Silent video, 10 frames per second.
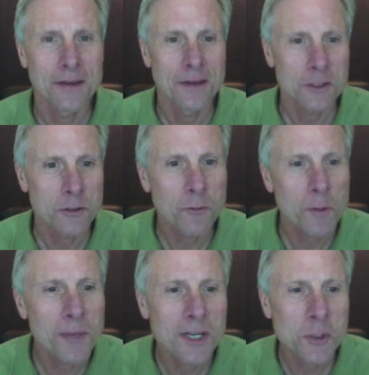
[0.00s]
So if we
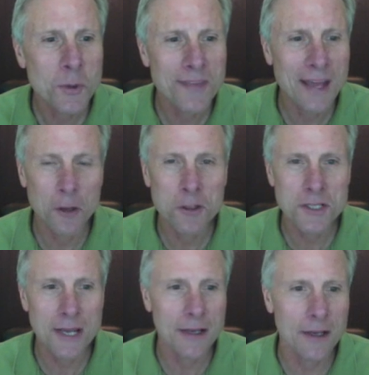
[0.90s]
picture what that looks
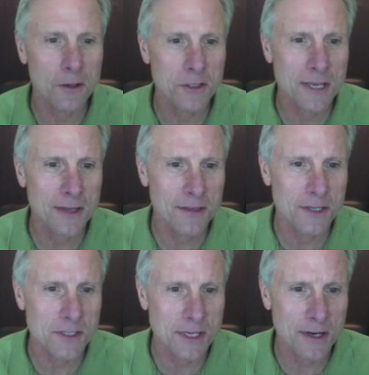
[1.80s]
like, it looks like
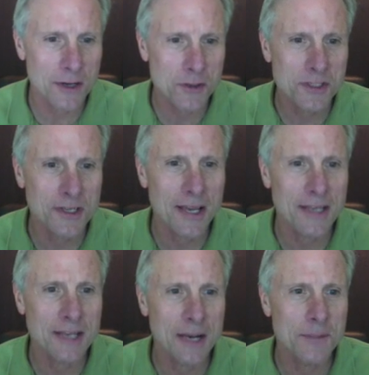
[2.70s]
this. Here's today,
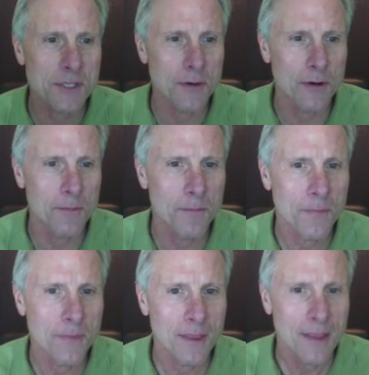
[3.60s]
time 0,
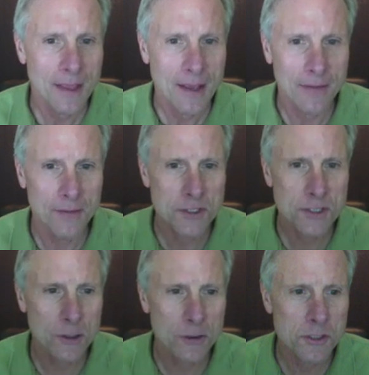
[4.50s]
and this
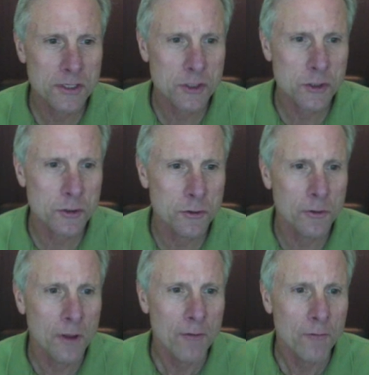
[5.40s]
solution is true
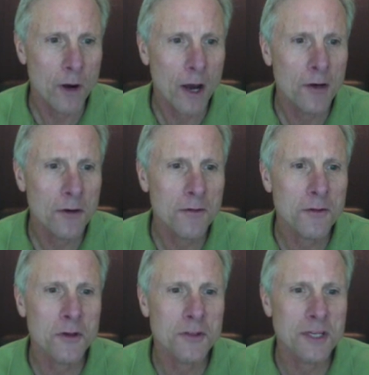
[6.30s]
for
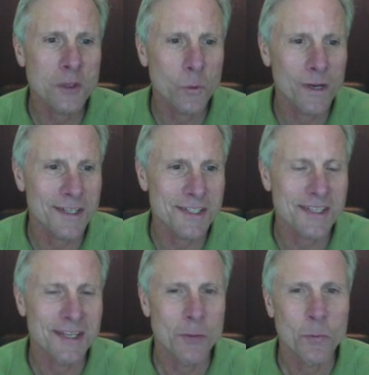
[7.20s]
113 weeks
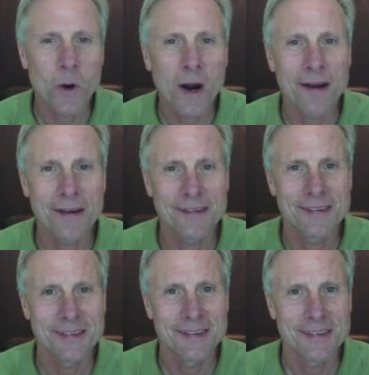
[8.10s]
prior
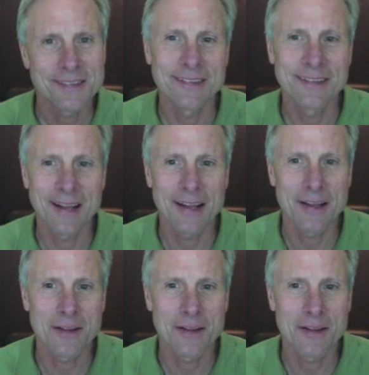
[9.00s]
to today.